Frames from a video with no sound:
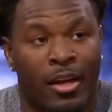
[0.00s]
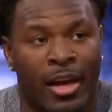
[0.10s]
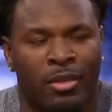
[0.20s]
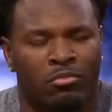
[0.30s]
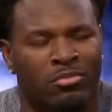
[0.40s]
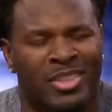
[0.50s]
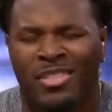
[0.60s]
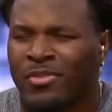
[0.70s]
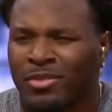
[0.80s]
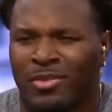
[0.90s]
And
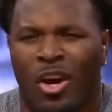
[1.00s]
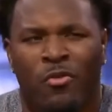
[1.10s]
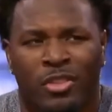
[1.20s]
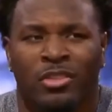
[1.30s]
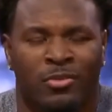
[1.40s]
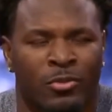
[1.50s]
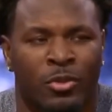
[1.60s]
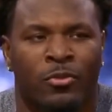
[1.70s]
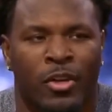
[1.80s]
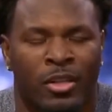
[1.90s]
offense was
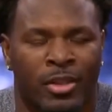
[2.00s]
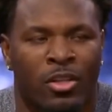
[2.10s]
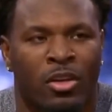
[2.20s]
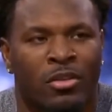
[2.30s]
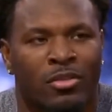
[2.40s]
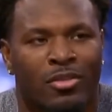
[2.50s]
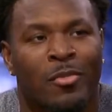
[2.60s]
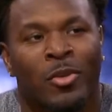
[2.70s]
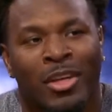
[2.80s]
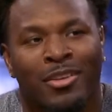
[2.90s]
afraid of D-Law. Come
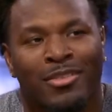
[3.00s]
on now.